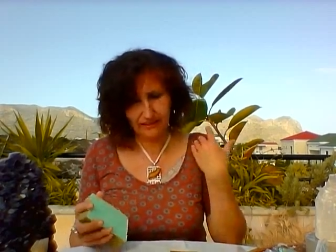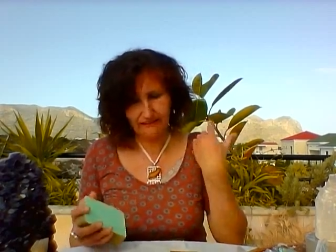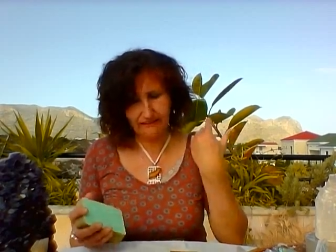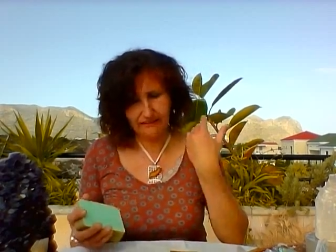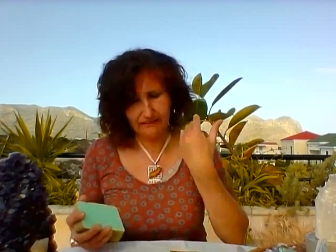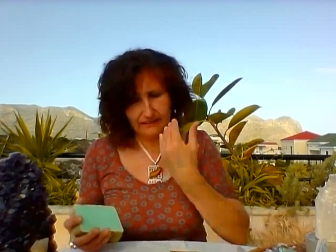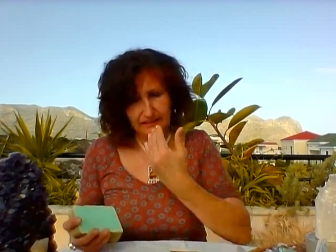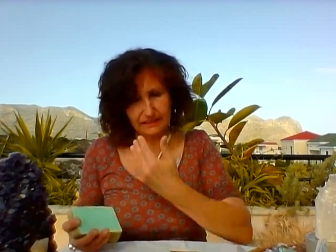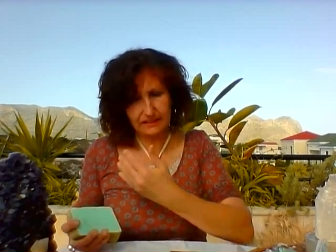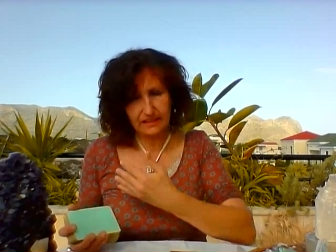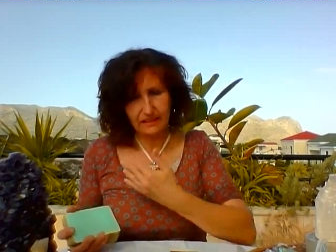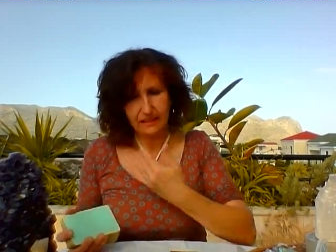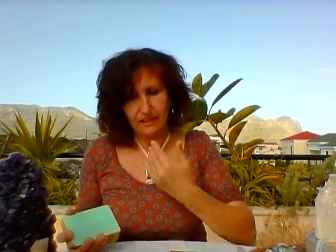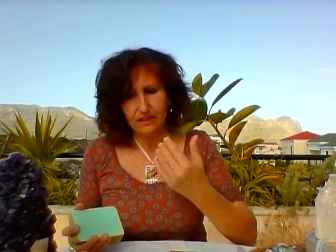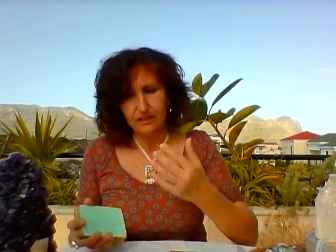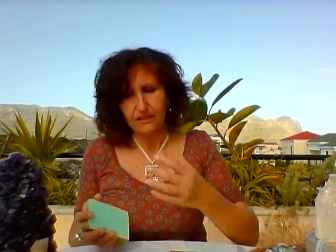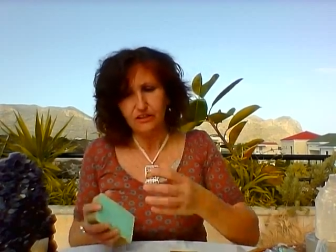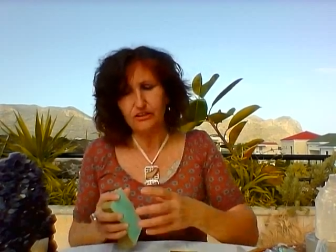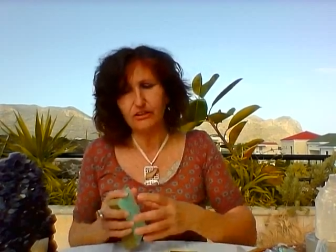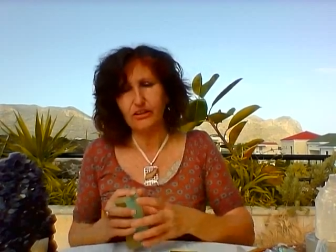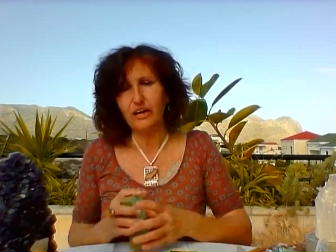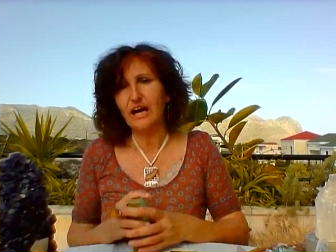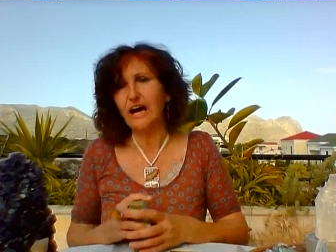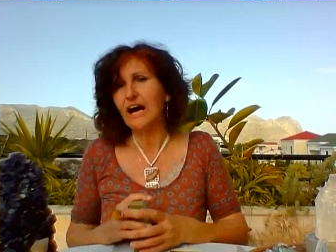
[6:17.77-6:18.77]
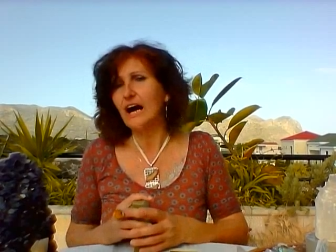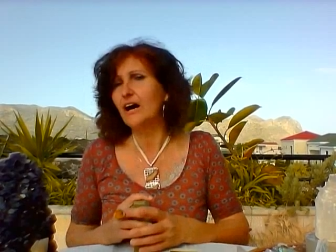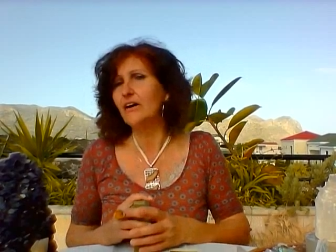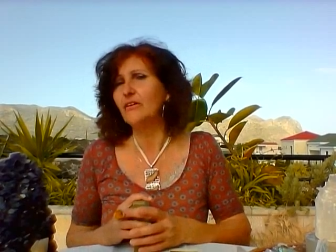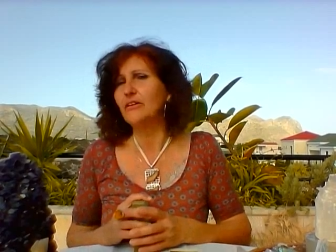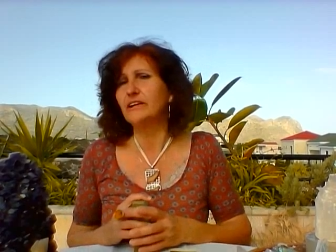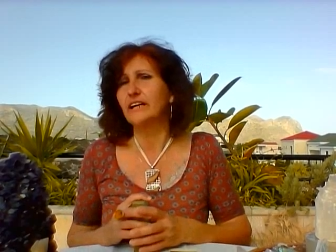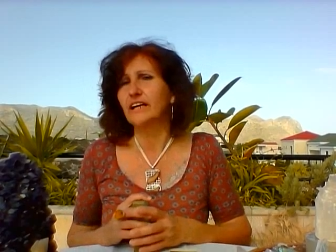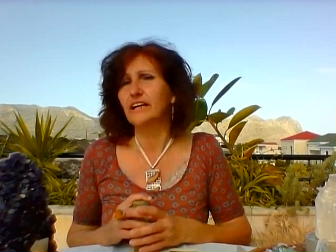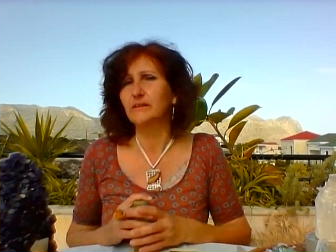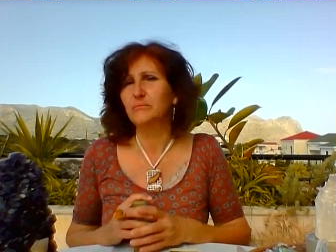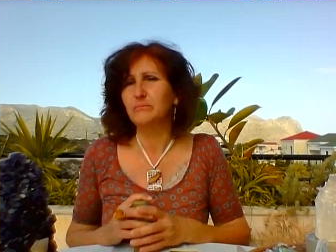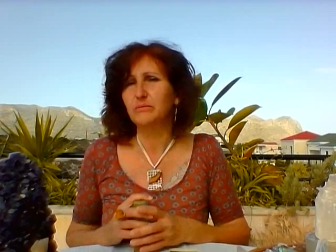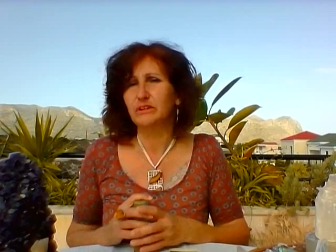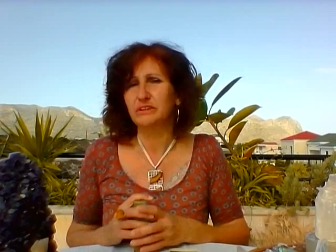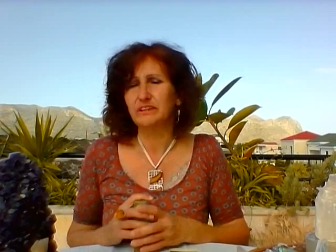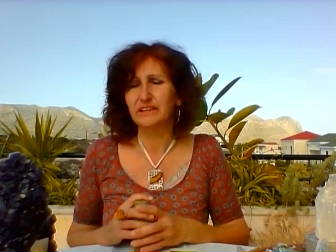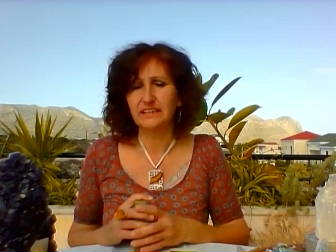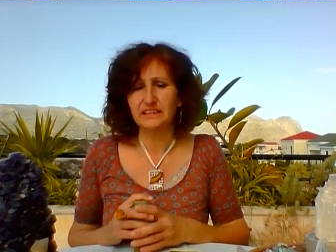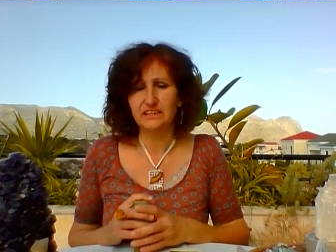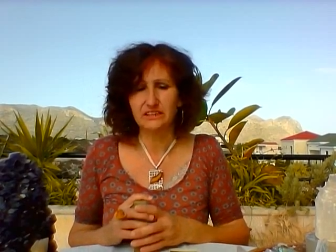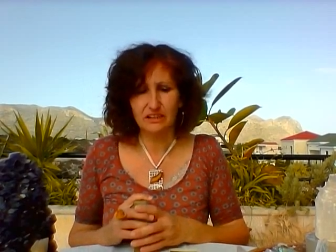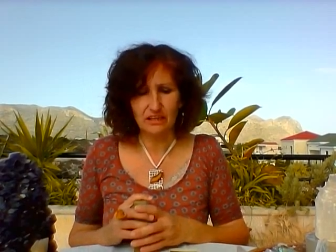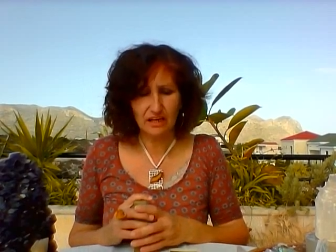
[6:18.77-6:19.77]
It is your aura, it
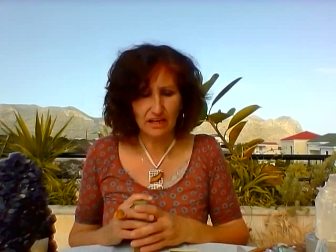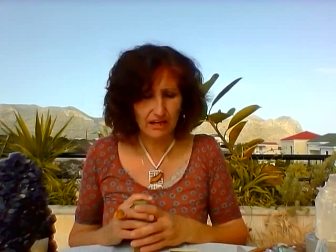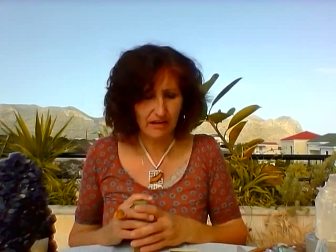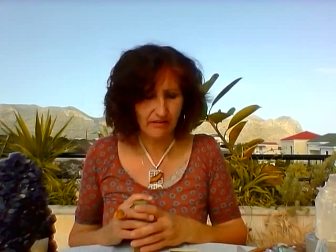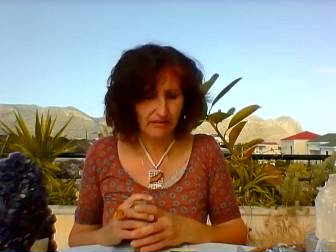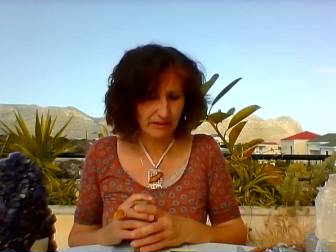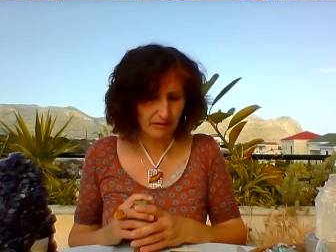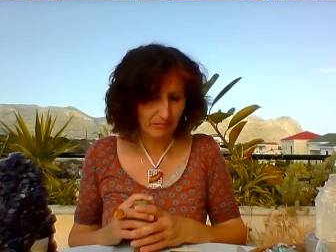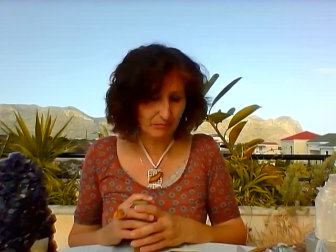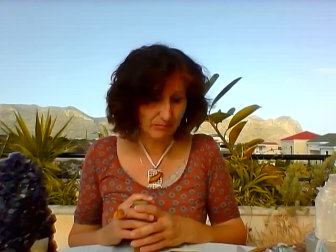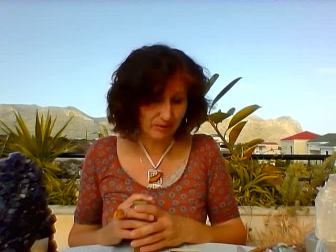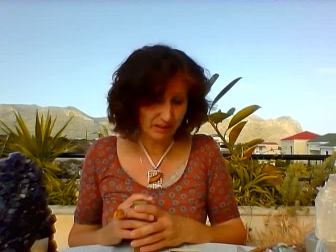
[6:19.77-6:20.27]
protects your aura,